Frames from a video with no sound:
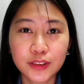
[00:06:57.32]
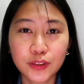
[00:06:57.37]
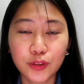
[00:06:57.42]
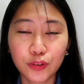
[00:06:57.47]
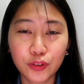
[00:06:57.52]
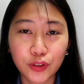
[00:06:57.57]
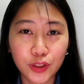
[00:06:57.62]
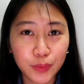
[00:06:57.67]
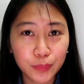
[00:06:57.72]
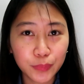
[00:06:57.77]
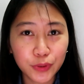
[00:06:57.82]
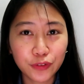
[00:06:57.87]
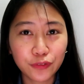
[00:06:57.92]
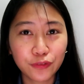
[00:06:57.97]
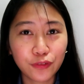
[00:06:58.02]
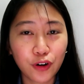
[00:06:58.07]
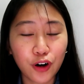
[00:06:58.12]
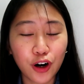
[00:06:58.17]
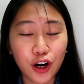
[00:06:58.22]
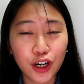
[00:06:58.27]
So number
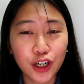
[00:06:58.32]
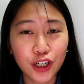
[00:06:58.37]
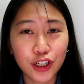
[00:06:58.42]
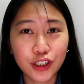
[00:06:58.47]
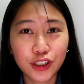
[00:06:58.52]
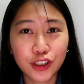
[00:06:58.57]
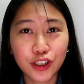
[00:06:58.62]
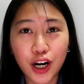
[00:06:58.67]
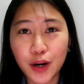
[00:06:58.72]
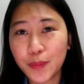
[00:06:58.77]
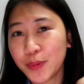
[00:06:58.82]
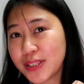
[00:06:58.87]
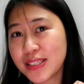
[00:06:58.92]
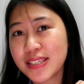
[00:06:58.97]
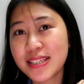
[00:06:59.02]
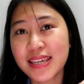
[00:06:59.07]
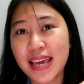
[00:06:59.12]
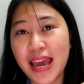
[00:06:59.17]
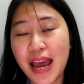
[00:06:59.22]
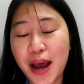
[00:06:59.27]
4 common
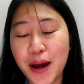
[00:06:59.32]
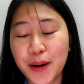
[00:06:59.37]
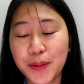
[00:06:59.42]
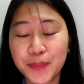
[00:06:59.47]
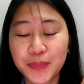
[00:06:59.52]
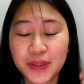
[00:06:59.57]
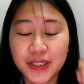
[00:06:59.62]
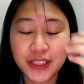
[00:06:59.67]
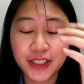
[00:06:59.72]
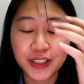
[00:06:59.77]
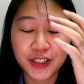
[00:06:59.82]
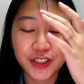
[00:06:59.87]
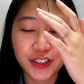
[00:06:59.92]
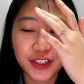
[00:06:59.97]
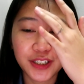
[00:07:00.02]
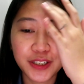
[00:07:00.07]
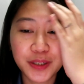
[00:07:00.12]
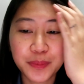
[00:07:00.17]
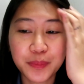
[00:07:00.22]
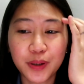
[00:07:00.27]
scam here
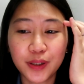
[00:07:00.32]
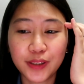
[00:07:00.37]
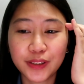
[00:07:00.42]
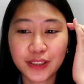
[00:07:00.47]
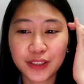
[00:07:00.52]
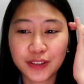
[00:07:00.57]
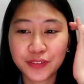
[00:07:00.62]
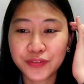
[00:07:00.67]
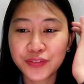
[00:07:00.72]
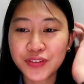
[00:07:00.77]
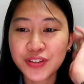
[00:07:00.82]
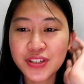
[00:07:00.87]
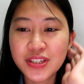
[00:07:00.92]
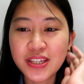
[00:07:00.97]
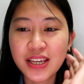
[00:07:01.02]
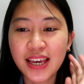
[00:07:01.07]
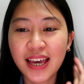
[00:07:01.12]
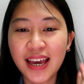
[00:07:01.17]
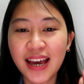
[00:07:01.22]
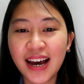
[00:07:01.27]
in the Maldives.
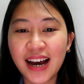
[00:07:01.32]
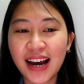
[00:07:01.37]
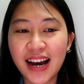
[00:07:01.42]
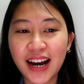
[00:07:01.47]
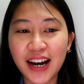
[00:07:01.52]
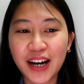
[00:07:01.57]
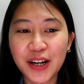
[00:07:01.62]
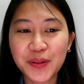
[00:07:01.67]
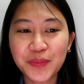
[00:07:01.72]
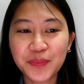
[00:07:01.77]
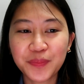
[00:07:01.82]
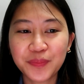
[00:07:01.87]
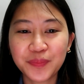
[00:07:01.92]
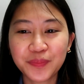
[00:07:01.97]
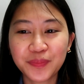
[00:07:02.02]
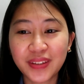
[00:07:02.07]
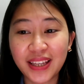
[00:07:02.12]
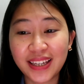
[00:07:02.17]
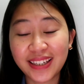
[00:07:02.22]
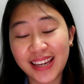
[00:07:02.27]

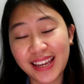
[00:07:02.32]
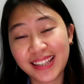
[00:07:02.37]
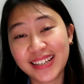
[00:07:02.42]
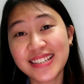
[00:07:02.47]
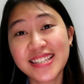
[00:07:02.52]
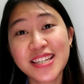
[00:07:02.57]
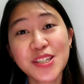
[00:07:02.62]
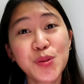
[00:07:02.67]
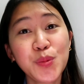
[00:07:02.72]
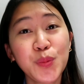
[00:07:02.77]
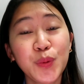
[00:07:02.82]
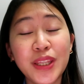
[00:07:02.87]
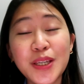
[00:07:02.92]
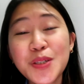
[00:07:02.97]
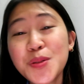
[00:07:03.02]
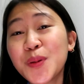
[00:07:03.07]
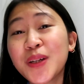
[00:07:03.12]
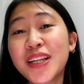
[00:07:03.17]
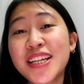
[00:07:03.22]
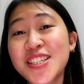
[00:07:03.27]
Again,
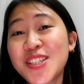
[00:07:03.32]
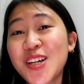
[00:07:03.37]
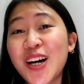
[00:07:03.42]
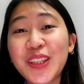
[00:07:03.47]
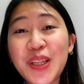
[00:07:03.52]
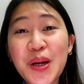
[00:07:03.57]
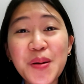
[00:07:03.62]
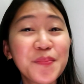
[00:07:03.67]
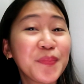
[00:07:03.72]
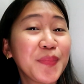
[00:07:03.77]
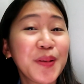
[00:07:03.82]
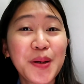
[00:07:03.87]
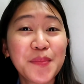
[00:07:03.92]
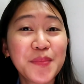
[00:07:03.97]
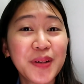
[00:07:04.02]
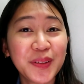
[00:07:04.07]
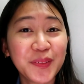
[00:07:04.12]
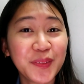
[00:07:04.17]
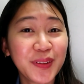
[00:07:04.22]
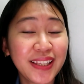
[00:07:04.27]
this one is not
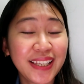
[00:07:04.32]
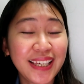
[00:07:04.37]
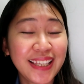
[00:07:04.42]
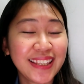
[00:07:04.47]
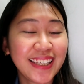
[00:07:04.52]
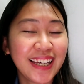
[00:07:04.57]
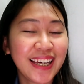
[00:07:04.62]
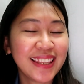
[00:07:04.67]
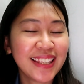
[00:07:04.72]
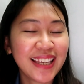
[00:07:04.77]
employment related,